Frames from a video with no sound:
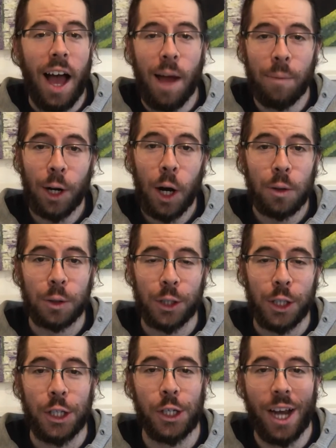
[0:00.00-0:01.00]
I'm your
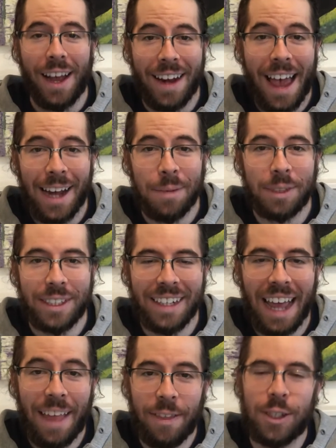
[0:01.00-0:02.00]
host, Cheyenne
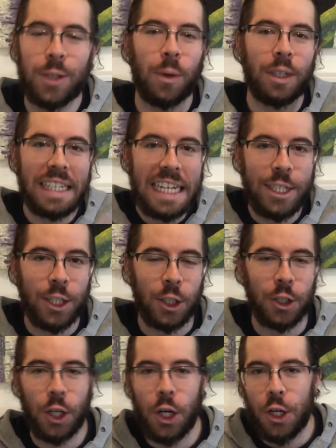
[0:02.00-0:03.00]
Adamson, and this is where
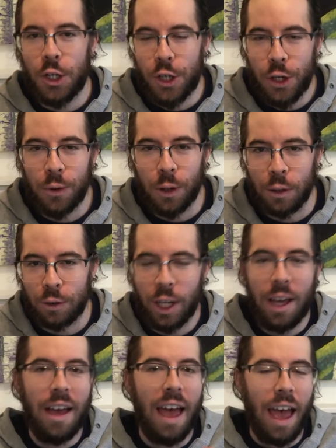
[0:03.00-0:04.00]
teachers,
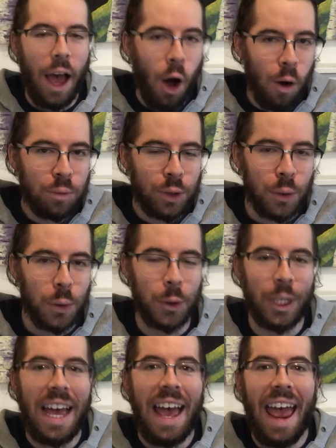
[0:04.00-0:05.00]
tutors,
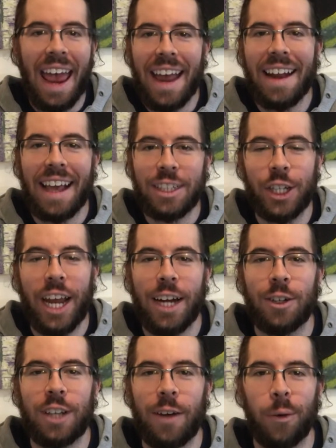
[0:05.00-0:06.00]
homeschoolers, and
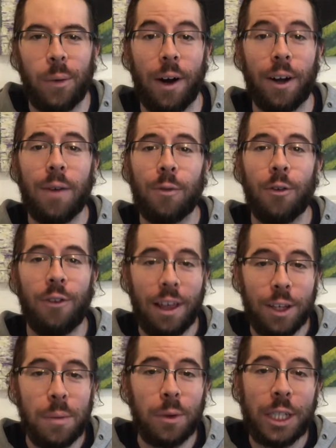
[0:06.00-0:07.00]
educators everywhere come for
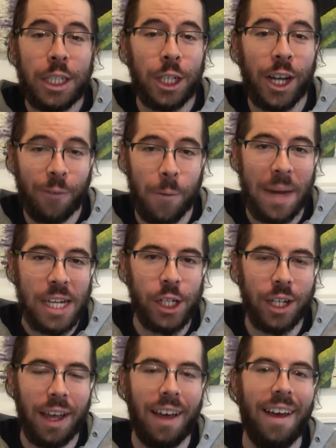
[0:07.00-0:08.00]
valuable teaching
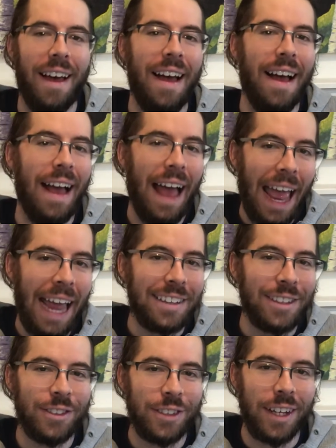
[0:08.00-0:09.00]
information
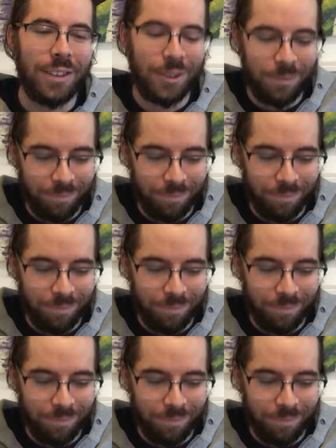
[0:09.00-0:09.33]
and insights.